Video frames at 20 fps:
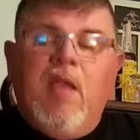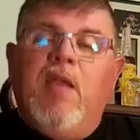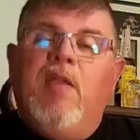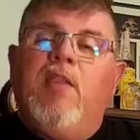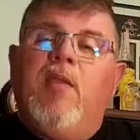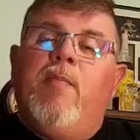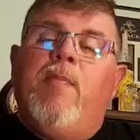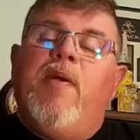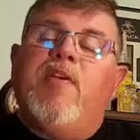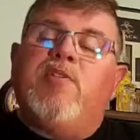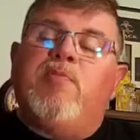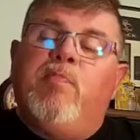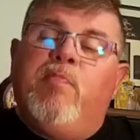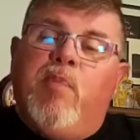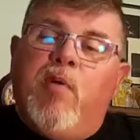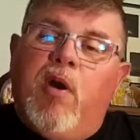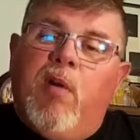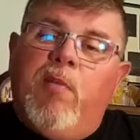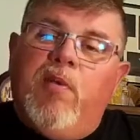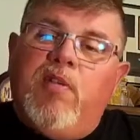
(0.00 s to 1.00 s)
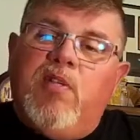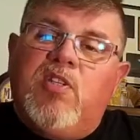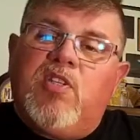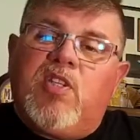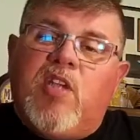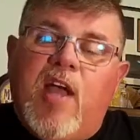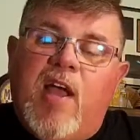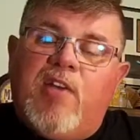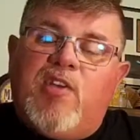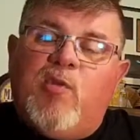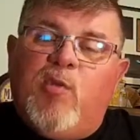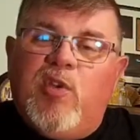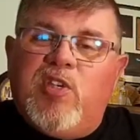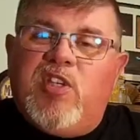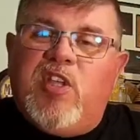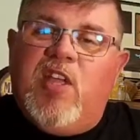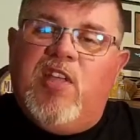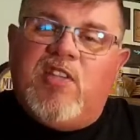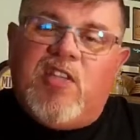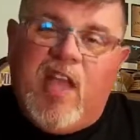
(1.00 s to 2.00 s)
The best bourbon, scotch, or
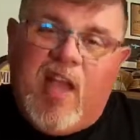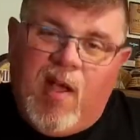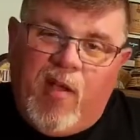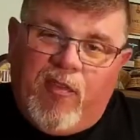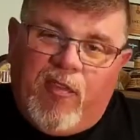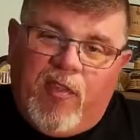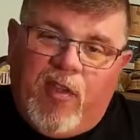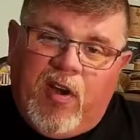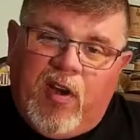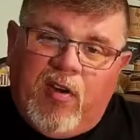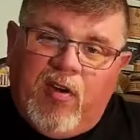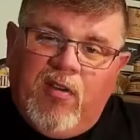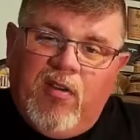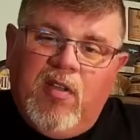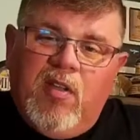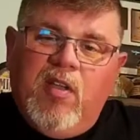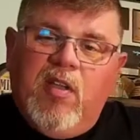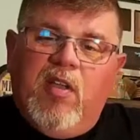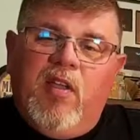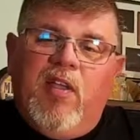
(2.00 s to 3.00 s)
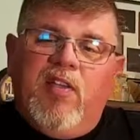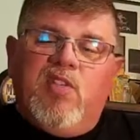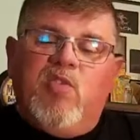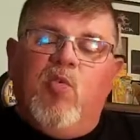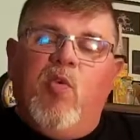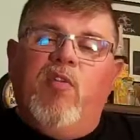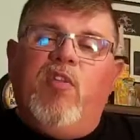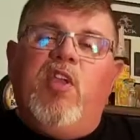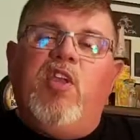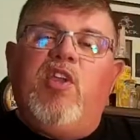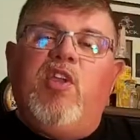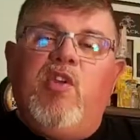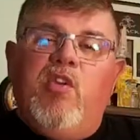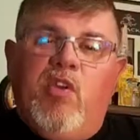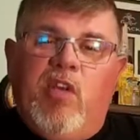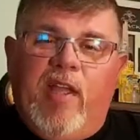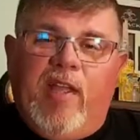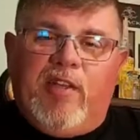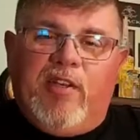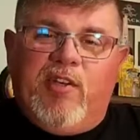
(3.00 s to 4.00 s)
whiskey that's out there is the one that
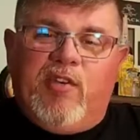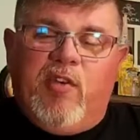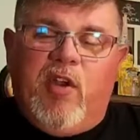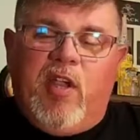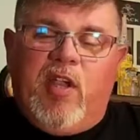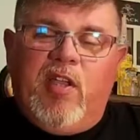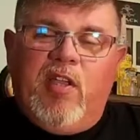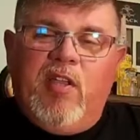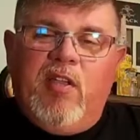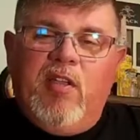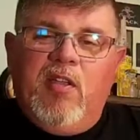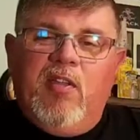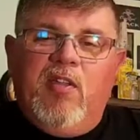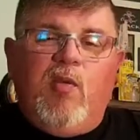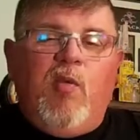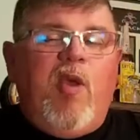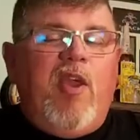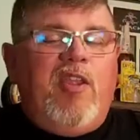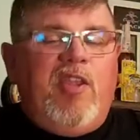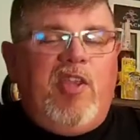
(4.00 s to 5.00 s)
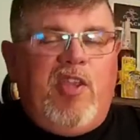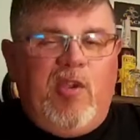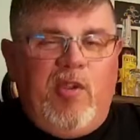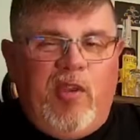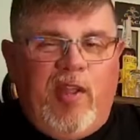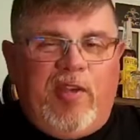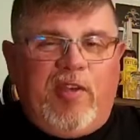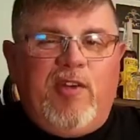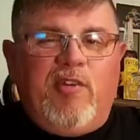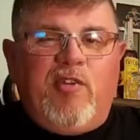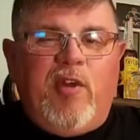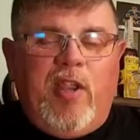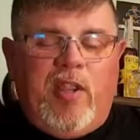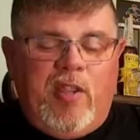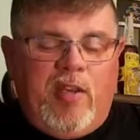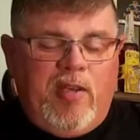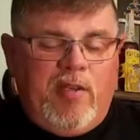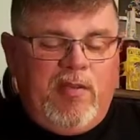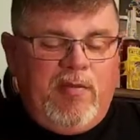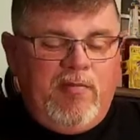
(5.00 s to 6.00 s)
you'd like to drink, the way that you'd like to drink
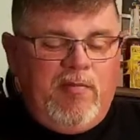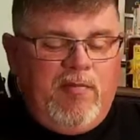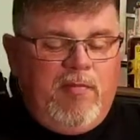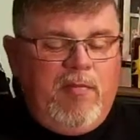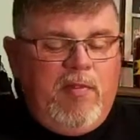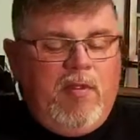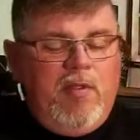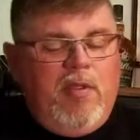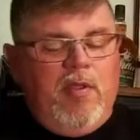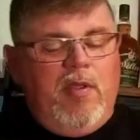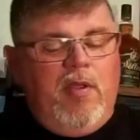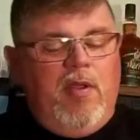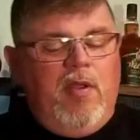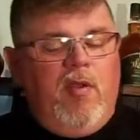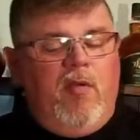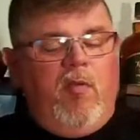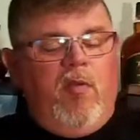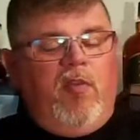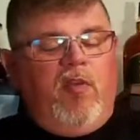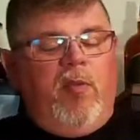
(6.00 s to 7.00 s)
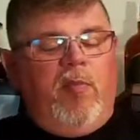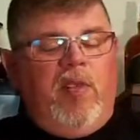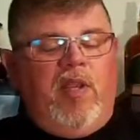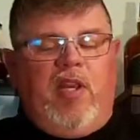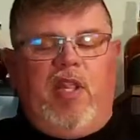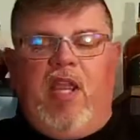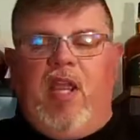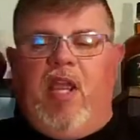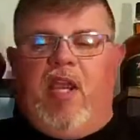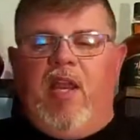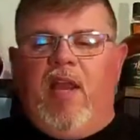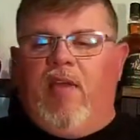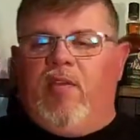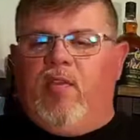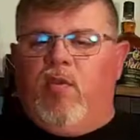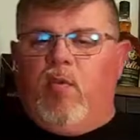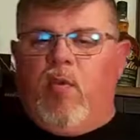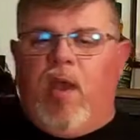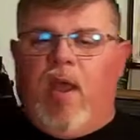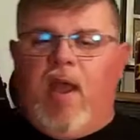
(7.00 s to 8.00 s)
it. Whether it be neat, on the
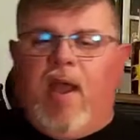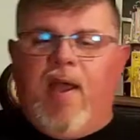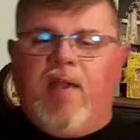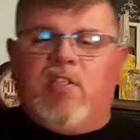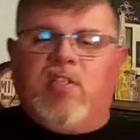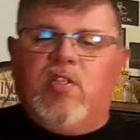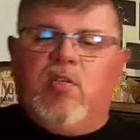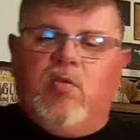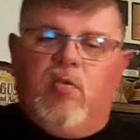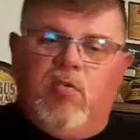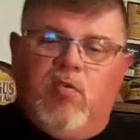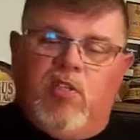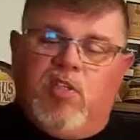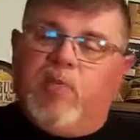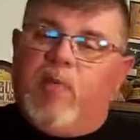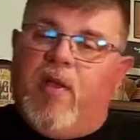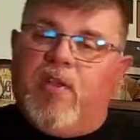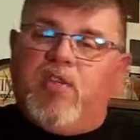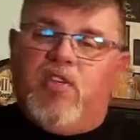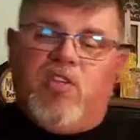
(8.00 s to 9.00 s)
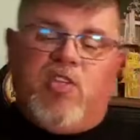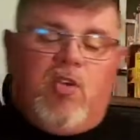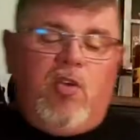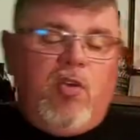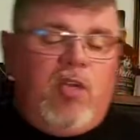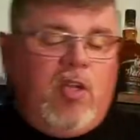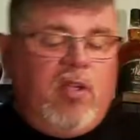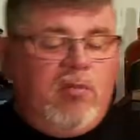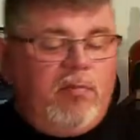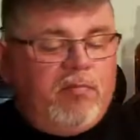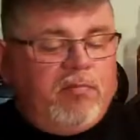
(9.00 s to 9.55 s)
rocks, with a splash of soda,